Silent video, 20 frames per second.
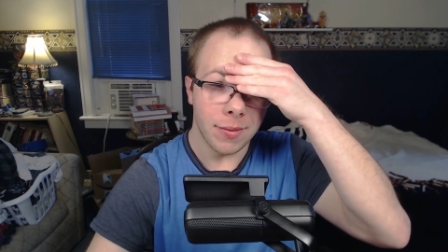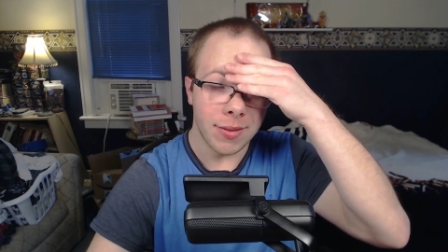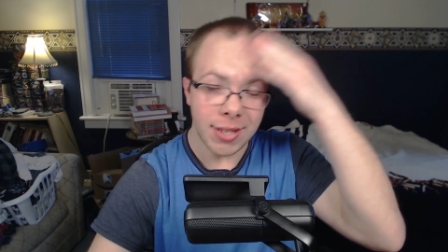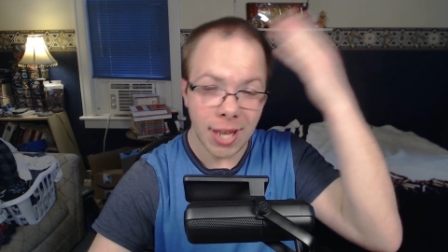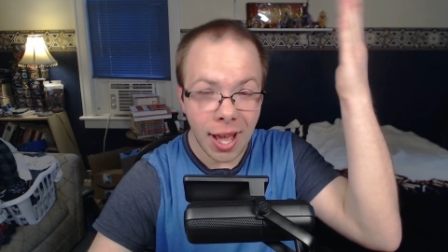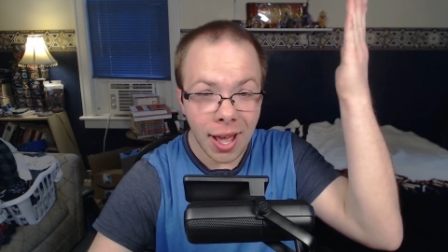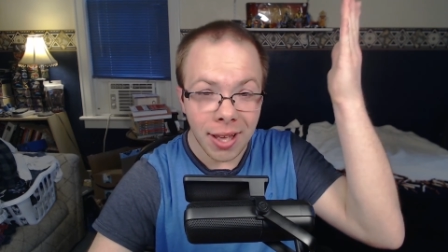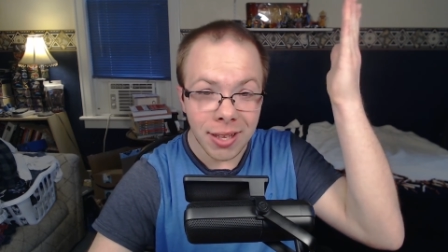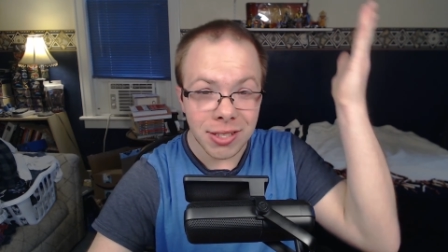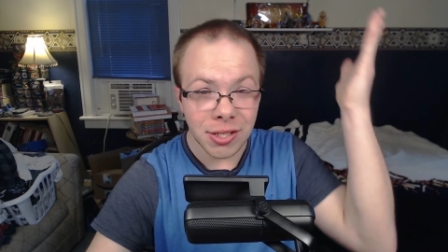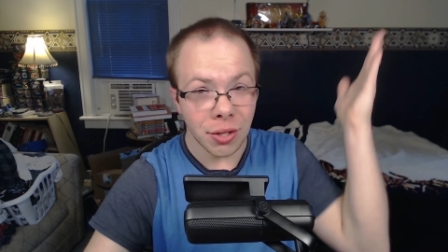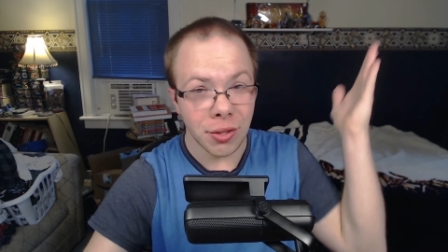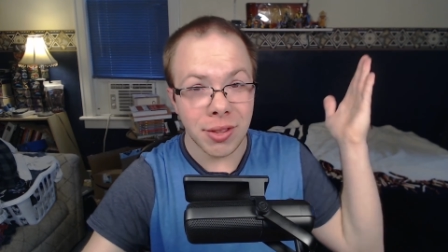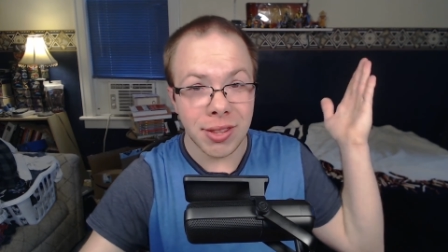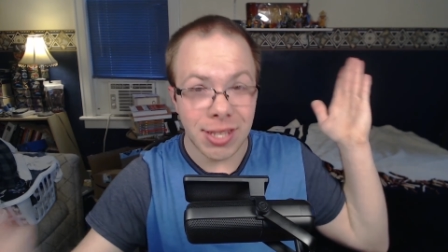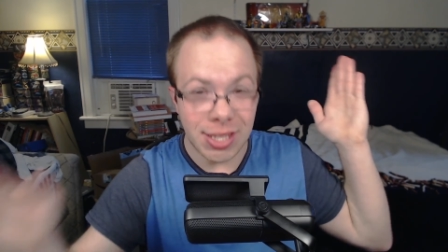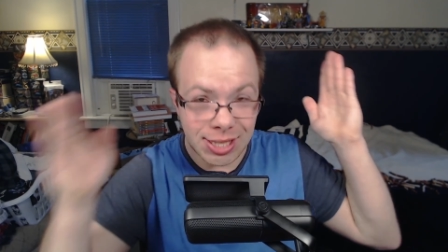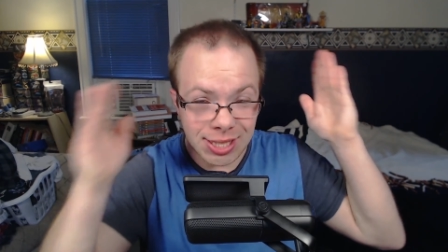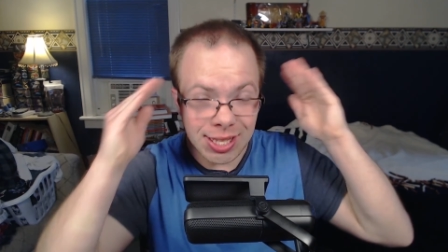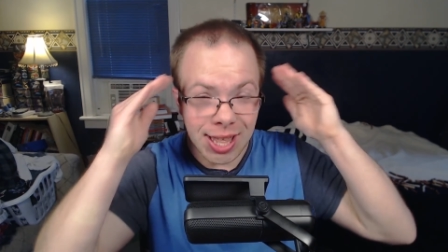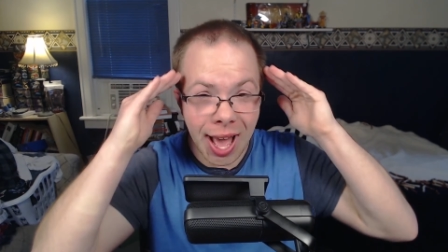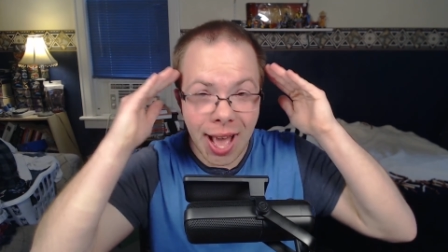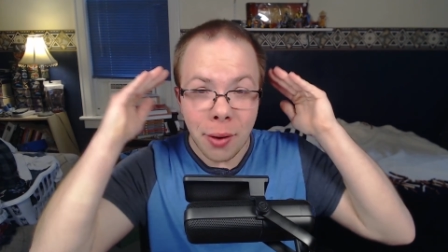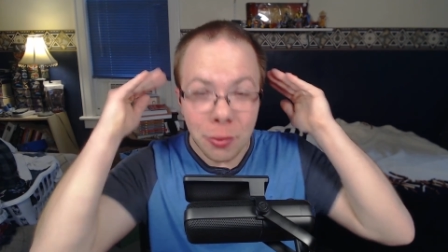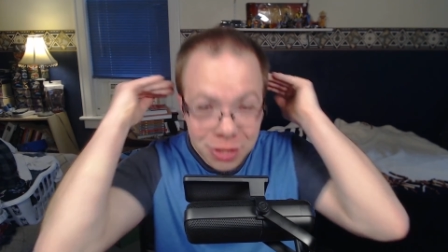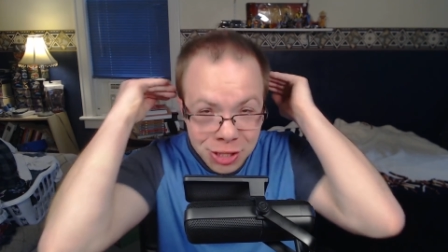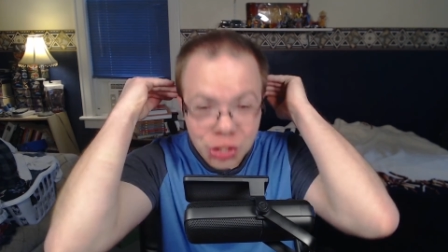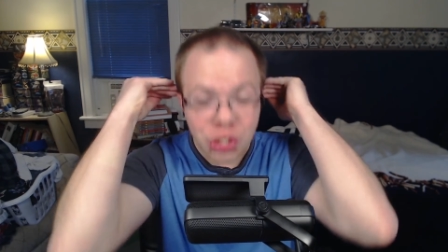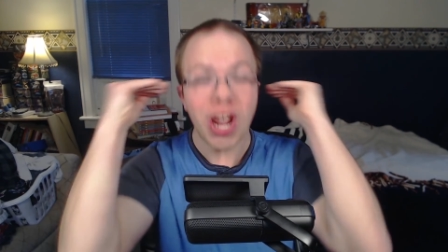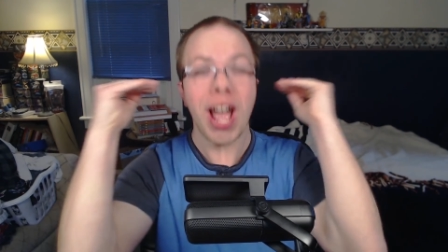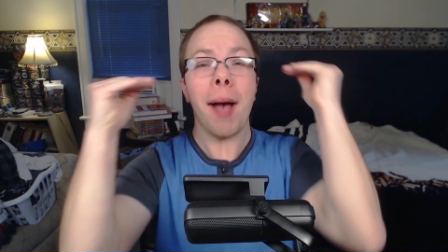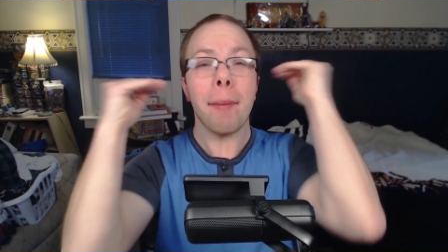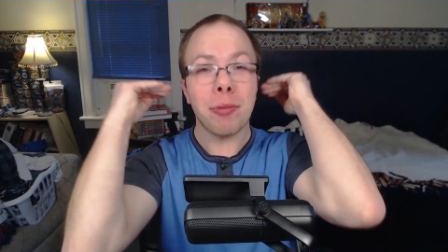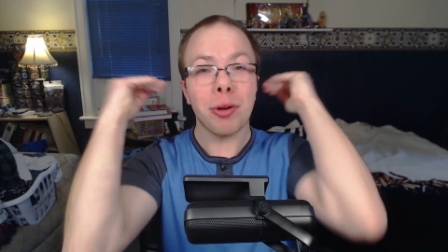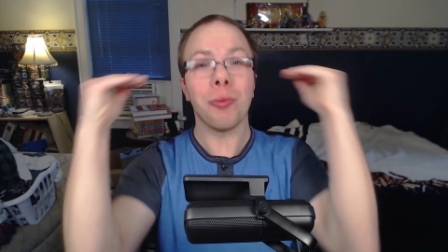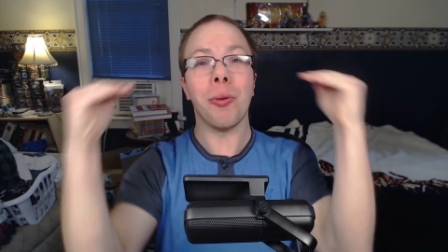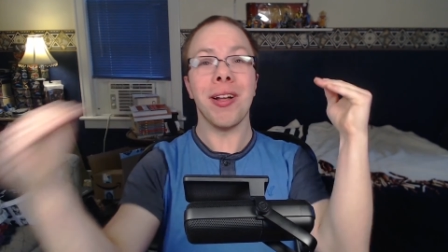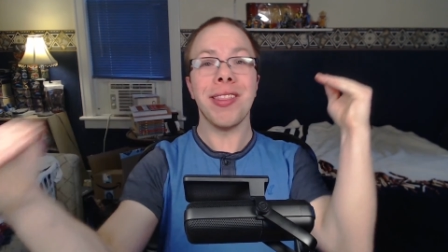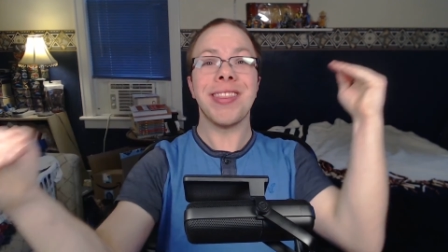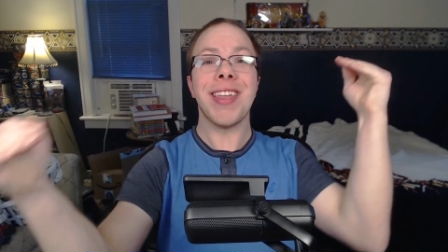yeah, so that was
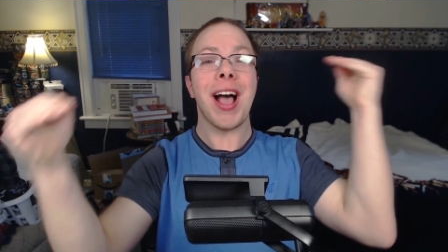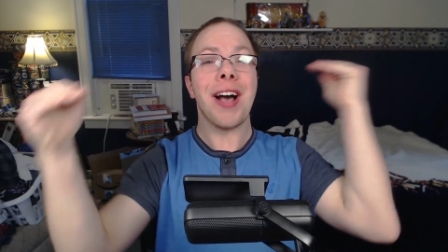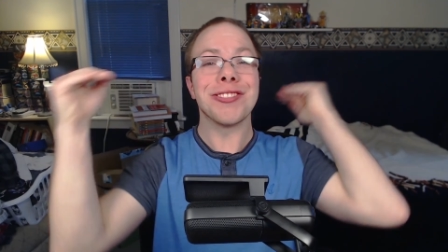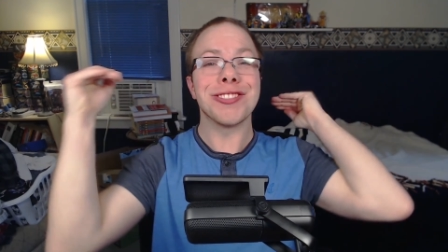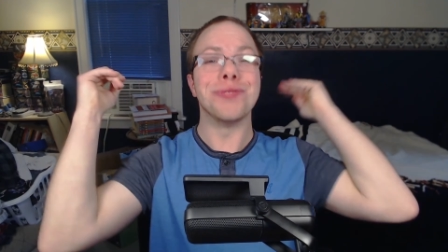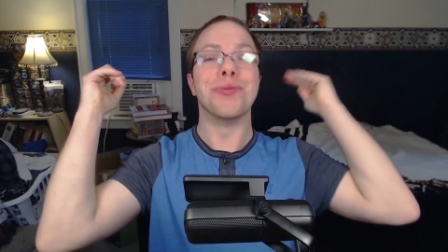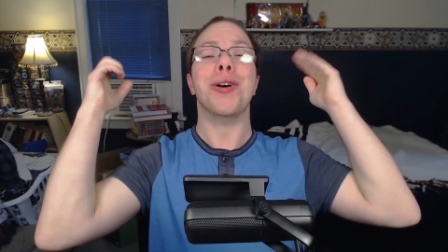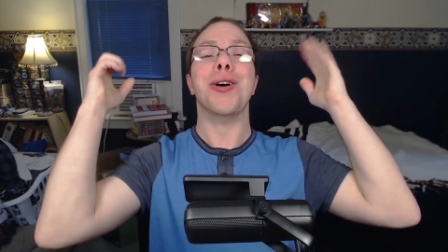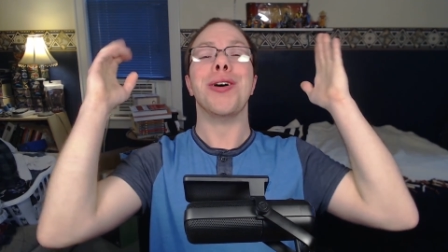chapter 1000.